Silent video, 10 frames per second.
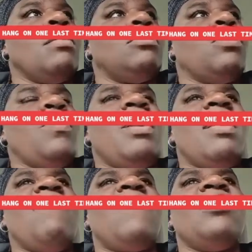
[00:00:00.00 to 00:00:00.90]
So
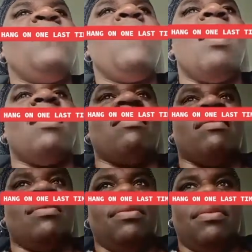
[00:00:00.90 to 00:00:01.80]
wherever you are,
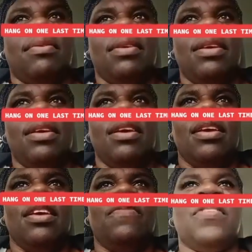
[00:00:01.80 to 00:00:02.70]

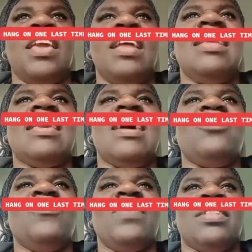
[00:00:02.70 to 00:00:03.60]
if Kady
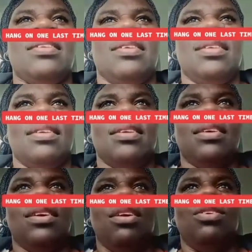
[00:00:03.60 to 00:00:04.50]
can do it,
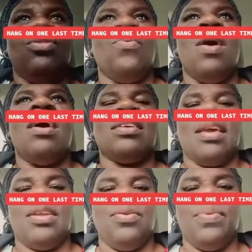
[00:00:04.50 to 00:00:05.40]
you all
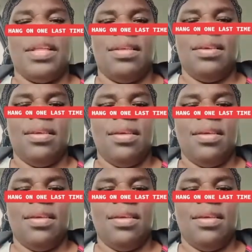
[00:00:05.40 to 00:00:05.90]
can do it.